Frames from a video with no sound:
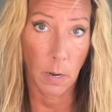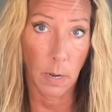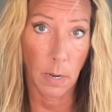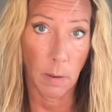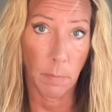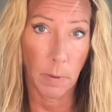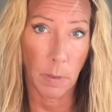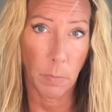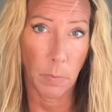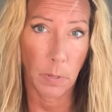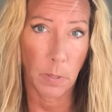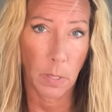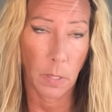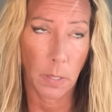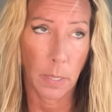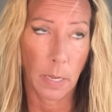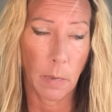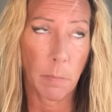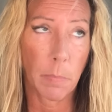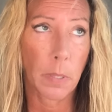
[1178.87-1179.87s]
I'll put the
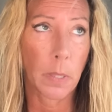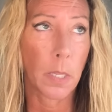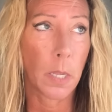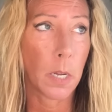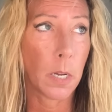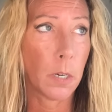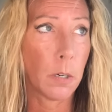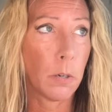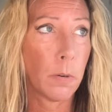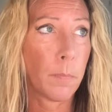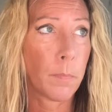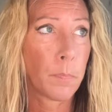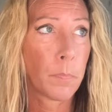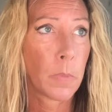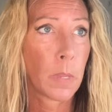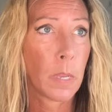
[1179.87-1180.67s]
link below.